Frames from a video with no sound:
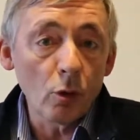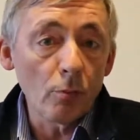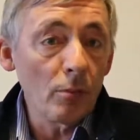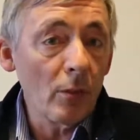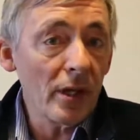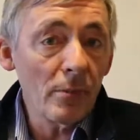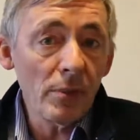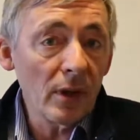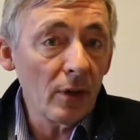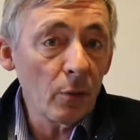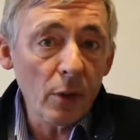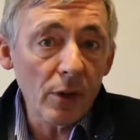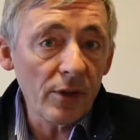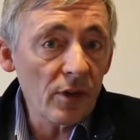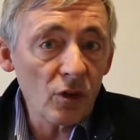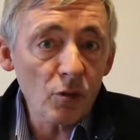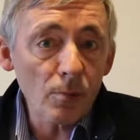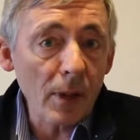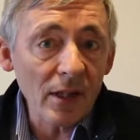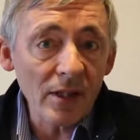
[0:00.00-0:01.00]
maybe with
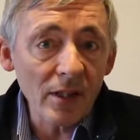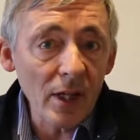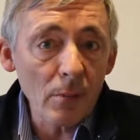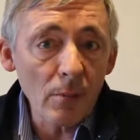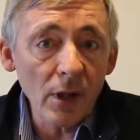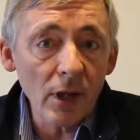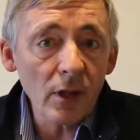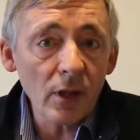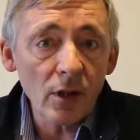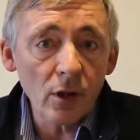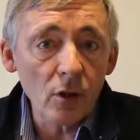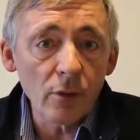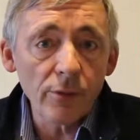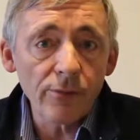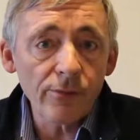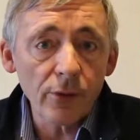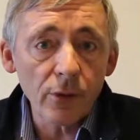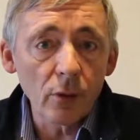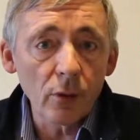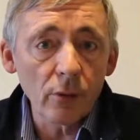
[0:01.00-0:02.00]
this pandemic you've